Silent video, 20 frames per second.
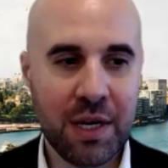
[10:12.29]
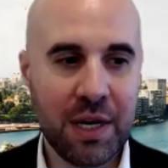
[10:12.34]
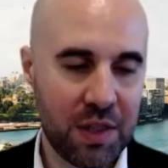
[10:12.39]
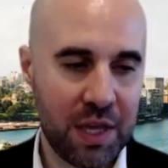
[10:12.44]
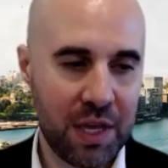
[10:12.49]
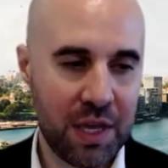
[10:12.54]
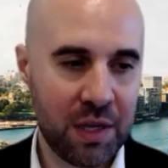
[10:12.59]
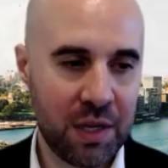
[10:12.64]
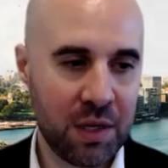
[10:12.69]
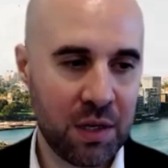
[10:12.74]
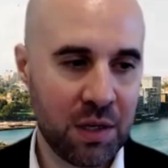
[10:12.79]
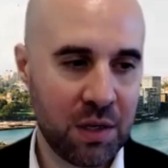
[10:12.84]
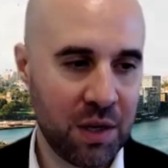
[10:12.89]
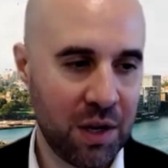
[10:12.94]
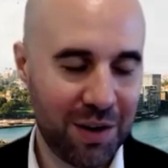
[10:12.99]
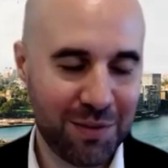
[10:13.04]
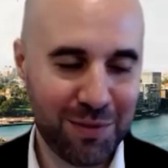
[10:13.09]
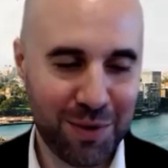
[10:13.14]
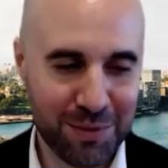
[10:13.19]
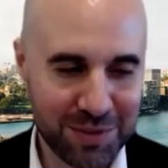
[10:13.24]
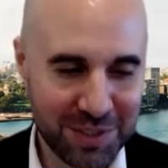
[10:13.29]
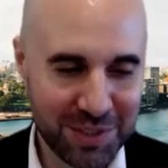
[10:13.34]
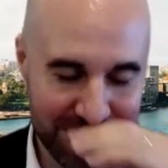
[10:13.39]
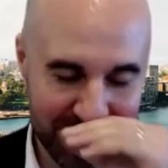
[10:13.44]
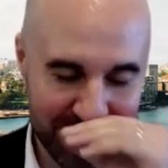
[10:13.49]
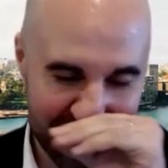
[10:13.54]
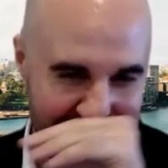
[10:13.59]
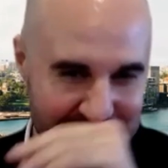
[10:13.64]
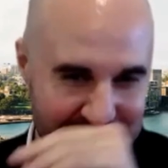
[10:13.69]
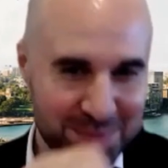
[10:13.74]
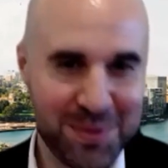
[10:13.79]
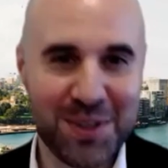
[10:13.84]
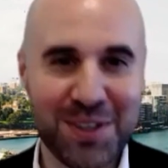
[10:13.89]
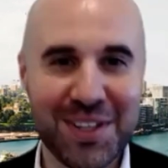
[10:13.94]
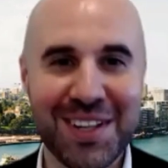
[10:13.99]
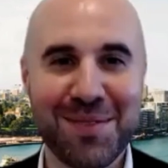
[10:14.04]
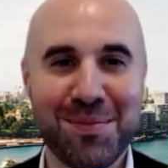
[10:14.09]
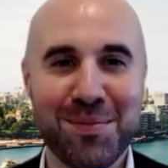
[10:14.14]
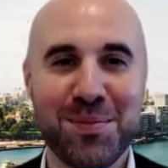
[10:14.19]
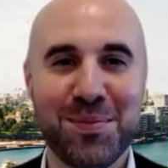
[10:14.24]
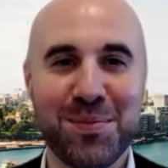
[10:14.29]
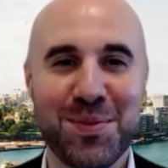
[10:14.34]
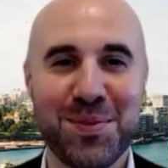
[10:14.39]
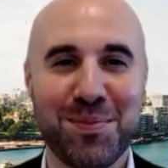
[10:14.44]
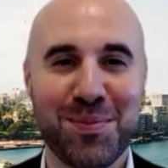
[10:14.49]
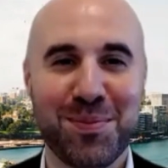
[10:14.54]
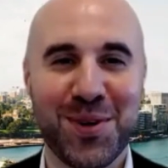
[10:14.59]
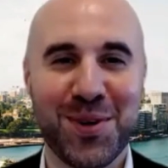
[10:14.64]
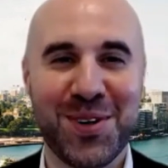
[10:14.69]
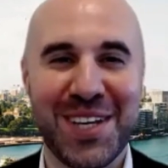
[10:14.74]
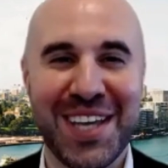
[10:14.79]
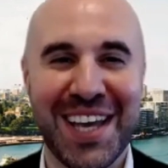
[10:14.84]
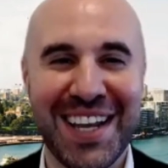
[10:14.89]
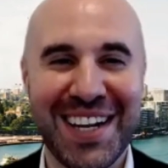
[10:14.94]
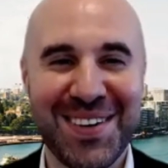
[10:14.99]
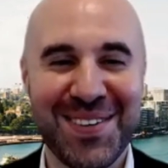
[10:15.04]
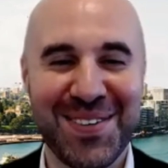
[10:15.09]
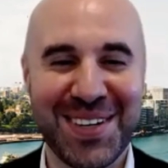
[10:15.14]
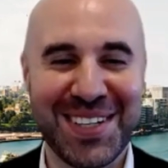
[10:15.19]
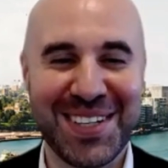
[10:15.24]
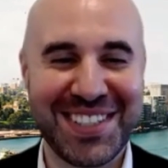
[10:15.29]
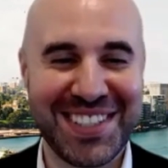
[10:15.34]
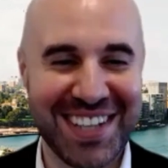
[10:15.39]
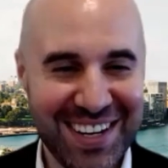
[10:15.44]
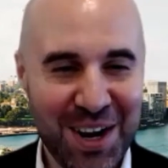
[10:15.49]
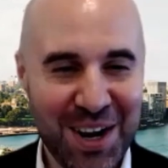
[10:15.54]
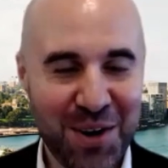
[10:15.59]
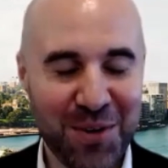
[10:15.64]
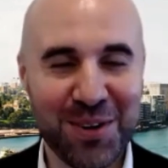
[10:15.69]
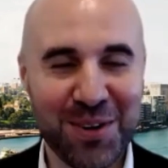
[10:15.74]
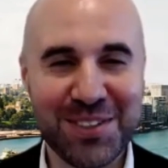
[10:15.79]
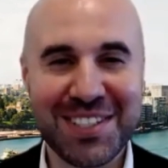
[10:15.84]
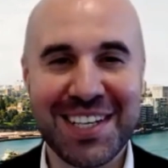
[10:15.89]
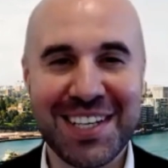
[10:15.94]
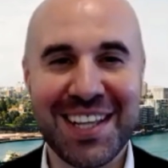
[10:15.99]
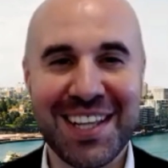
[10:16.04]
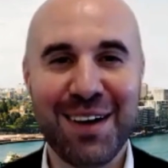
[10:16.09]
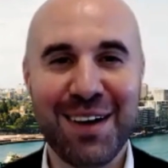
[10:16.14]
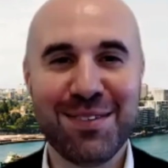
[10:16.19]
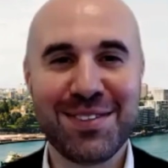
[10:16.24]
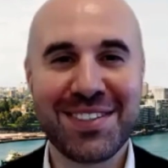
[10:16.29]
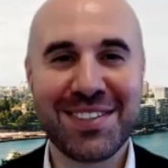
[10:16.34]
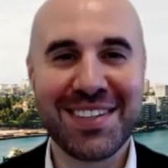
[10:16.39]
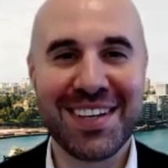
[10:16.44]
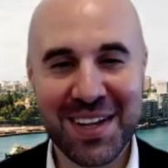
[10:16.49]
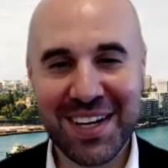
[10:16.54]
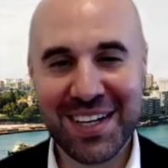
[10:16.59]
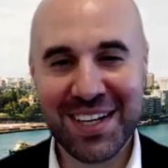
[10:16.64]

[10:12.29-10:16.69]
Then I'm obviously using the Blue Yeti, which Ronsley loves.